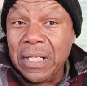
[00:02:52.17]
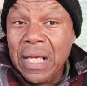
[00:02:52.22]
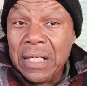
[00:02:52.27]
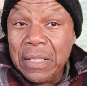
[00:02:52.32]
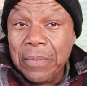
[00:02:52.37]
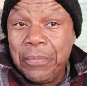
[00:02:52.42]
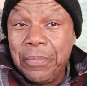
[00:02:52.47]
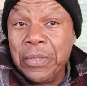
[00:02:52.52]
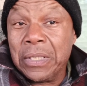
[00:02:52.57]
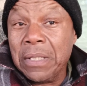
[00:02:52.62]

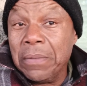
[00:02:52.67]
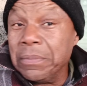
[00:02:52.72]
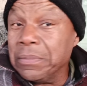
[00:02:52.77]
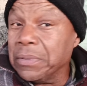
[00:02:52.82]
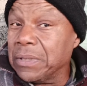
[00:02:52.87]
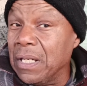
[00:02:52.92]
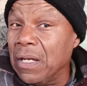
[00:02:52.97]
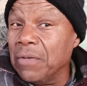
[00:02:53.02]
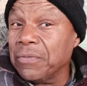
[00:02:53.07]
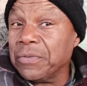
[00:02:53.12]
to put
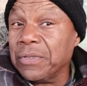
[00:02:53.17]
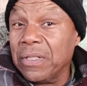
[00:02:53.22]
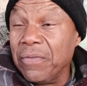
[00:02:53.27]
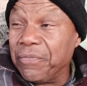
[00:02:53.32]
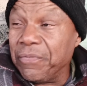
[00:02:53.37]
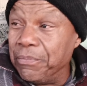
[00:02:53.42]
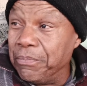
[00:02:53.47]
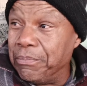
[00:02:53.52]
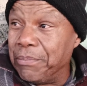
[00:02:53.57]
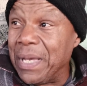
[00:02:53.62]
themselves in the
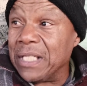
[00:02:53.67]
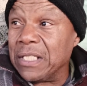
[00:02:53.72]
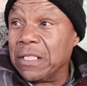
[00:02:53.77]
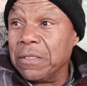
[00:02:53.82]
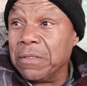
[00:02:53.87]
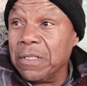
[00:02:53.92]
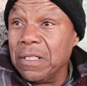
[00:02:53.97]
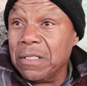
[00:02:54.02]
best